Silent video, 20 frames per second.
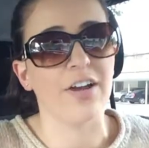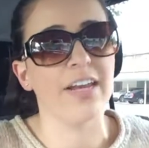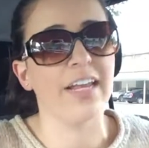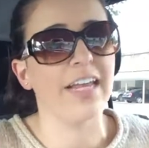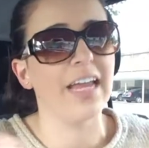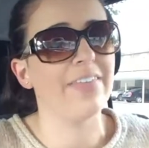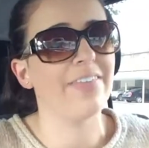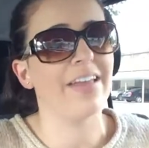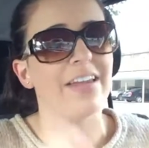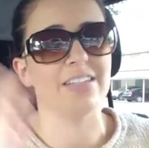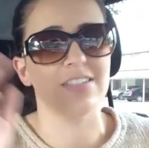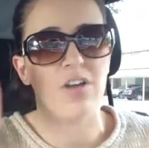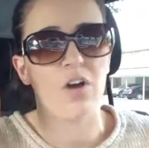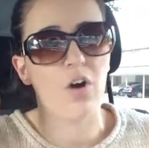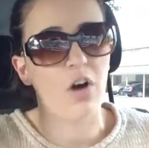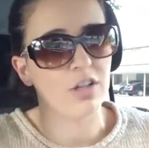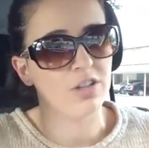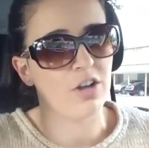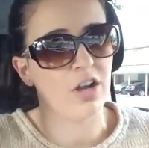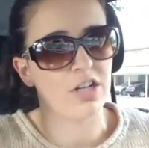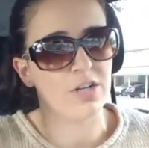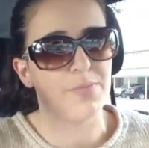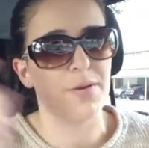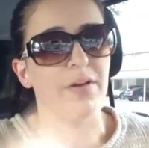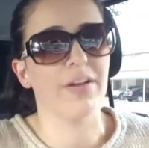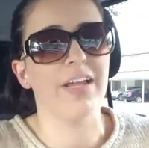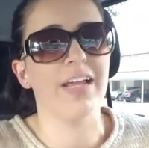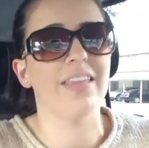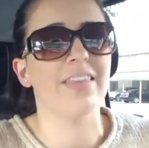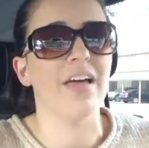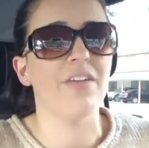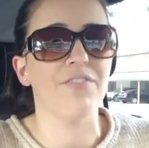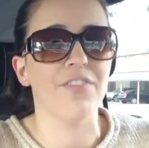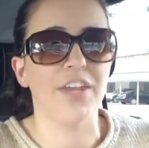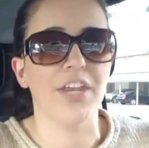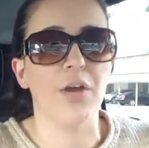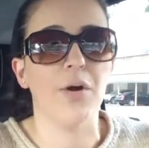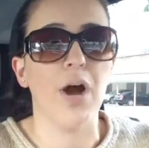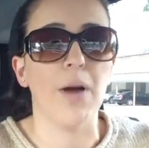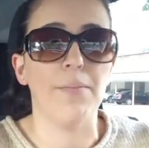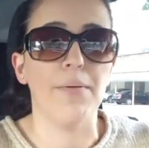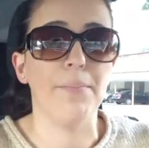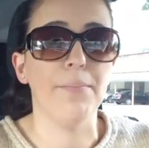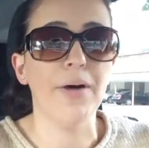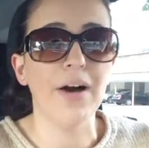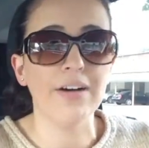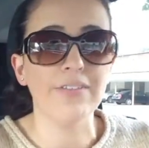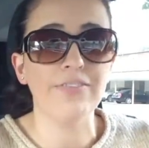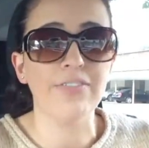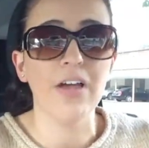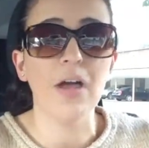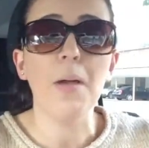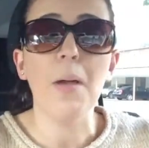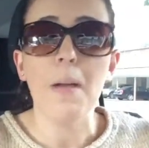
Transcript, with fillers: And again, that is all talked about in that video up above.